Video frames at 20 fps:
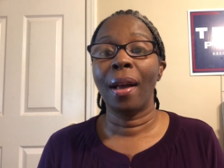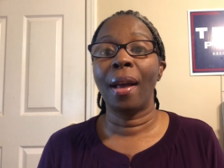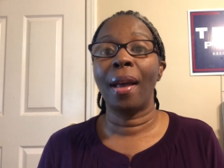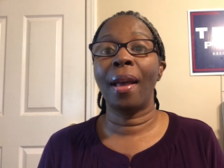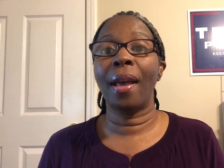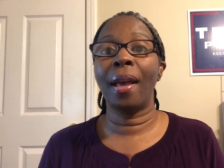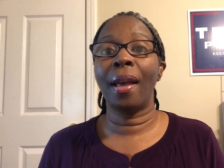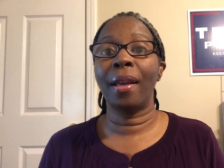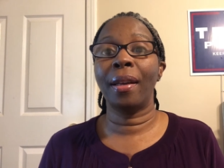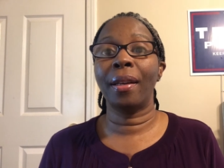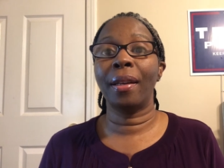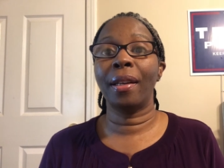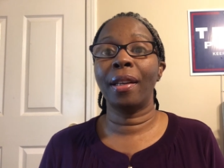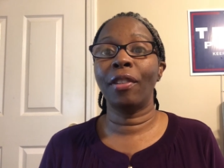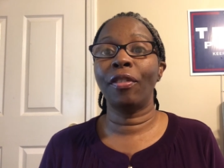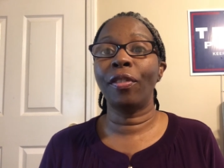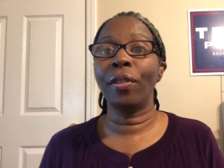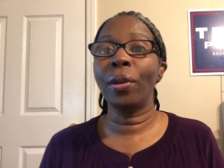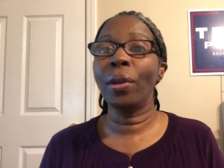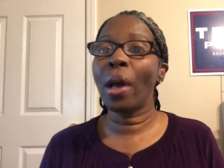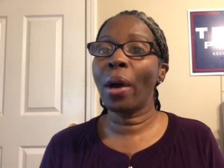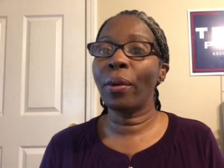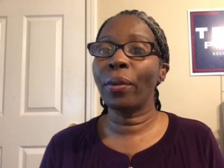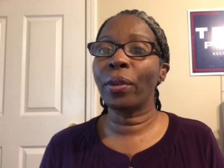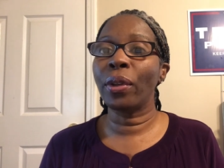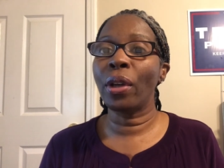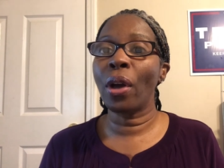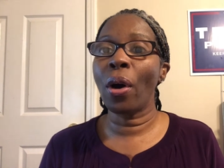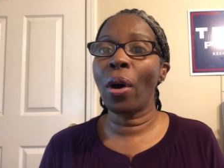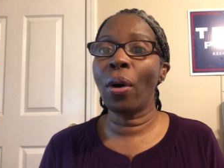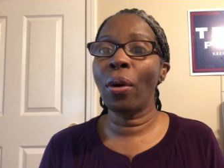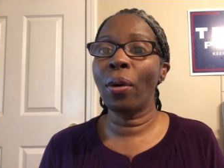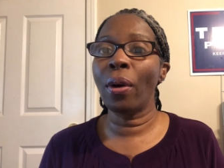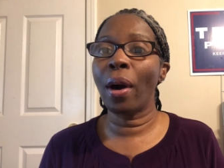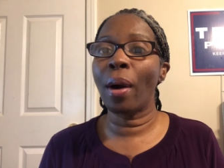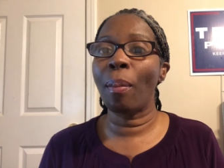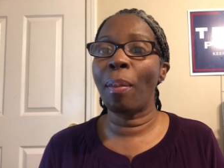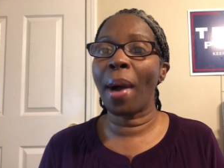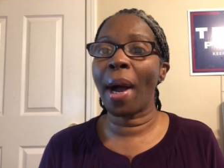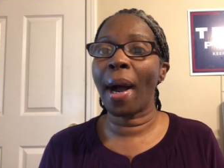And if you don't know
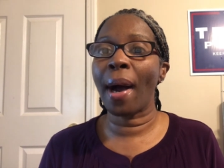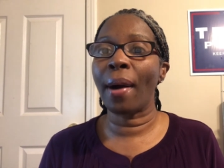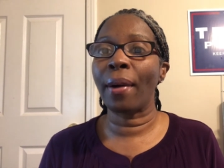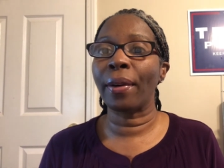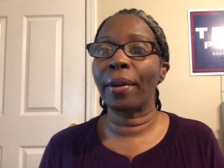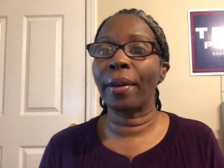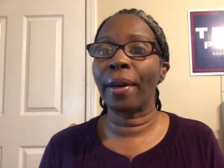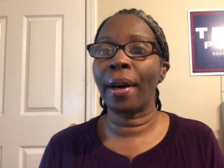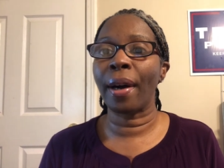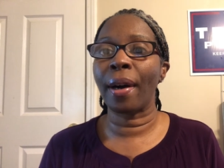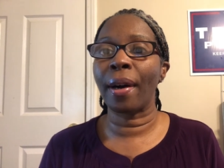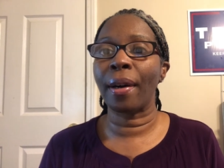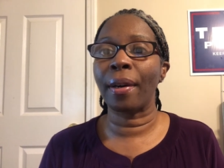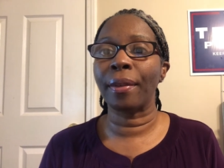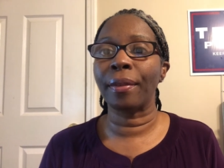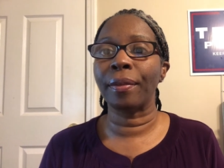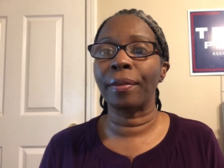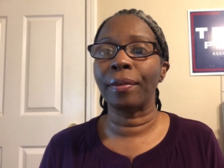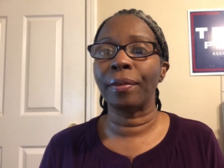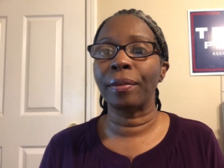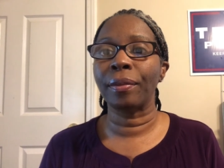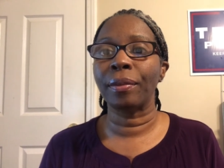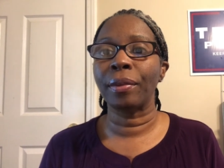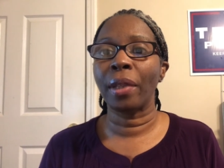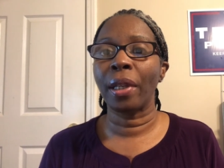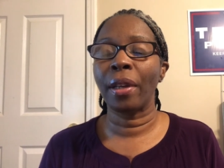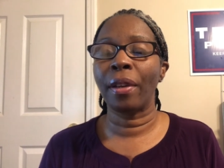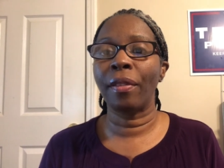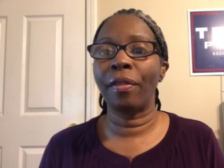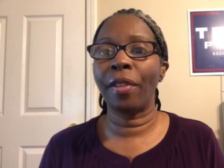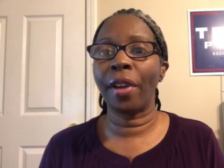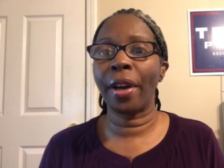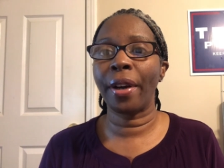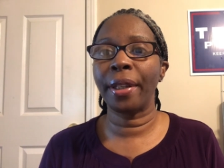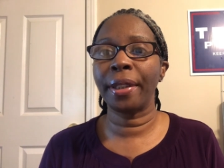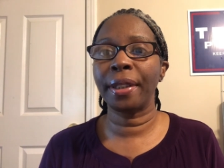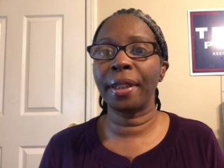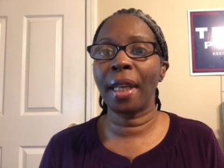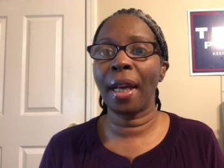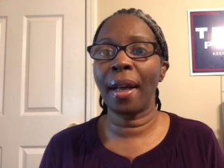about um,
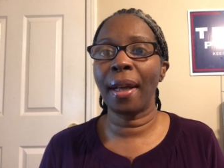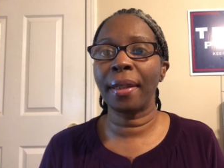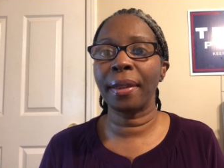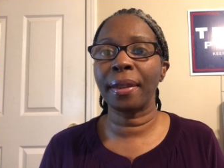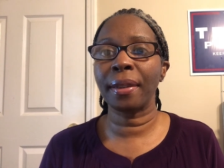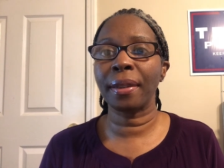Veritas,